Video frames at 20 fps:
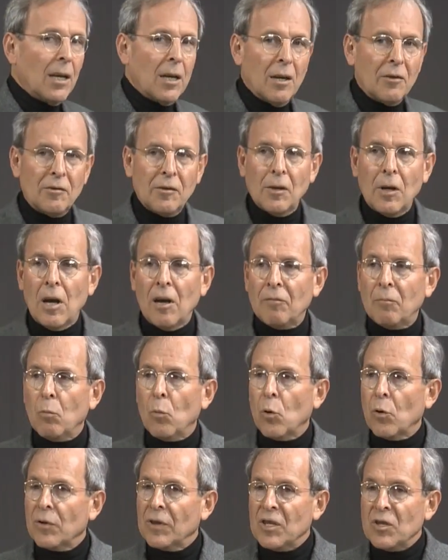cuts off
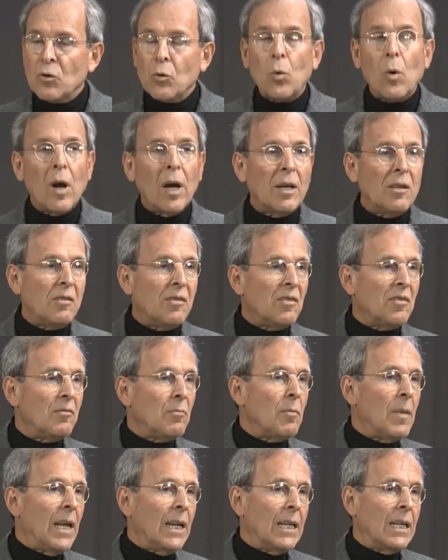more than twice
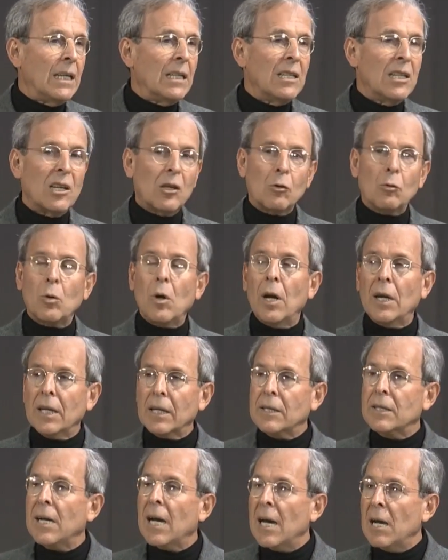as many
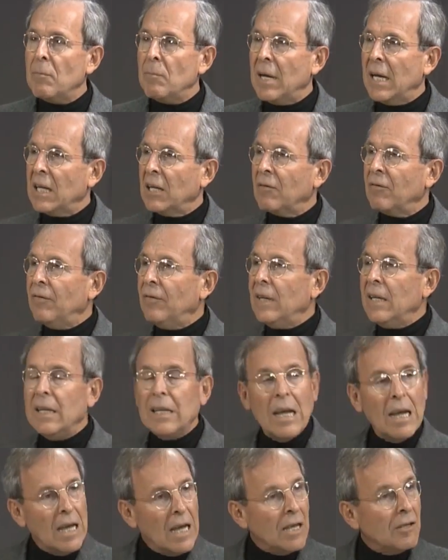necrotic diabetic feet